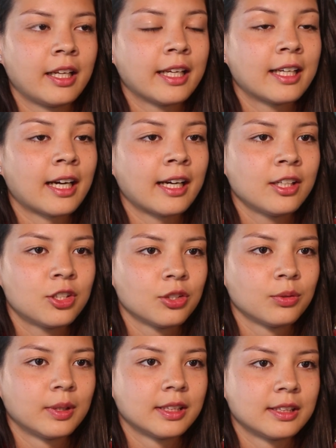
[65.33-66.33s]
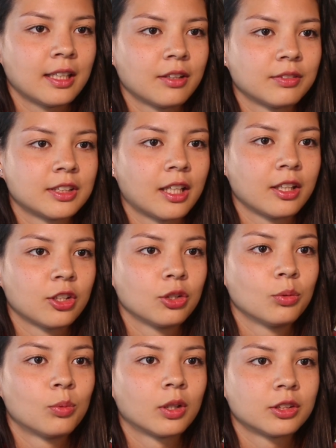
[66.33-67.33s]
They guide you instead of telling
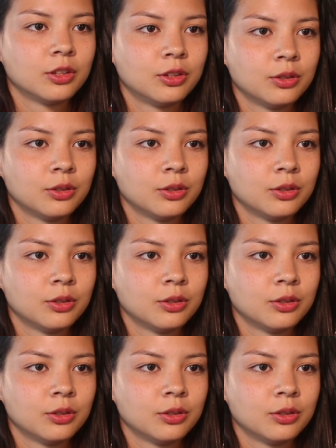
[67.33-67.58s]
you what to